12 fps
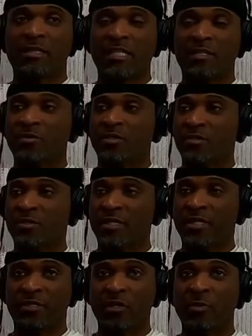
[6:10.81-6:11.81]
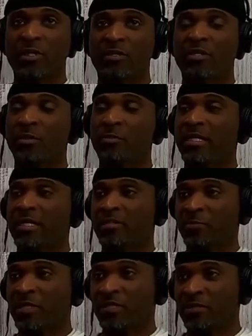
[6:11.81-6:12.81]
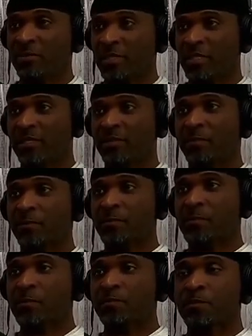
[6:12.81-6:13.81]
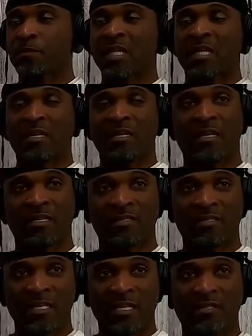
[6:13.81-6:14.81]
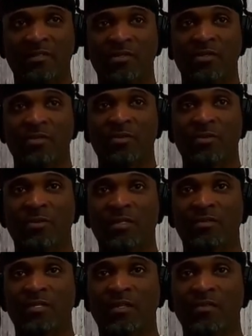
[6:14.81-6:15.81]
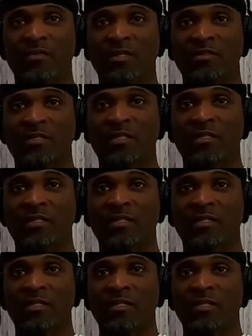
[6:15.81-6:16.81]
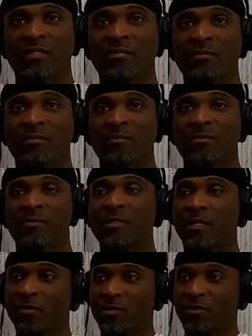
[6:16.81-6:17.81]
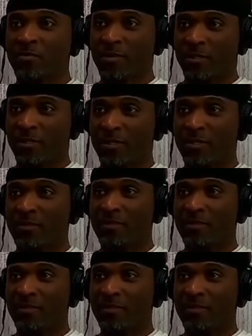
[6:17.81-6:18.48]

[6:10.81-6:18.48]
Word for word: That's what's crazy. Nobody taught me how to speak to the media. And I said to myself, I said, calm your spirit.